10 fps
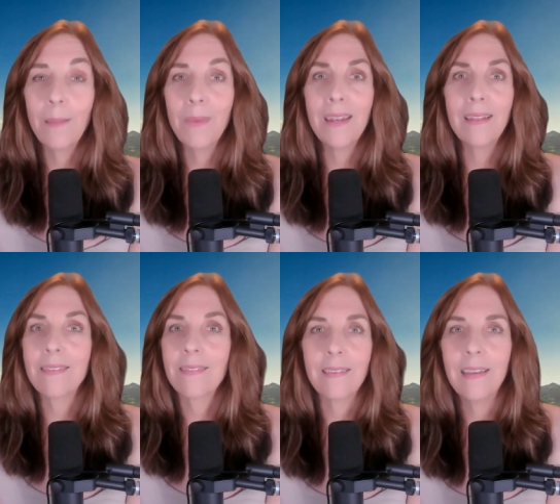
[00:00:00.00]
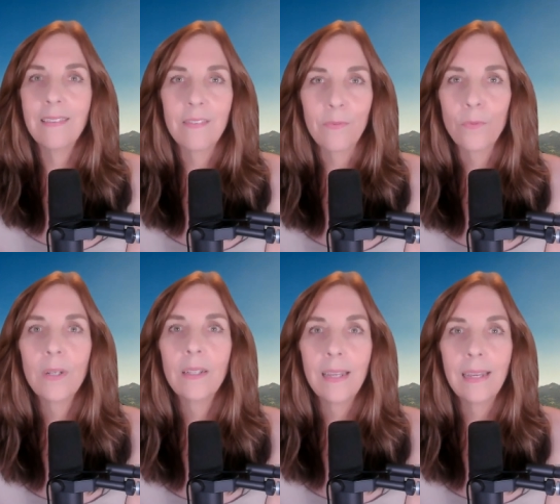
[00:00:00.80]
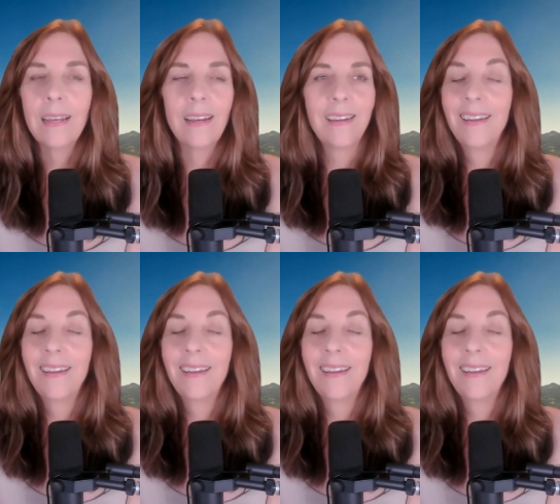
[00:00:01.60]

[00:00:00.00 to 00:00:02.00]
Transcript: I mean, it's it's really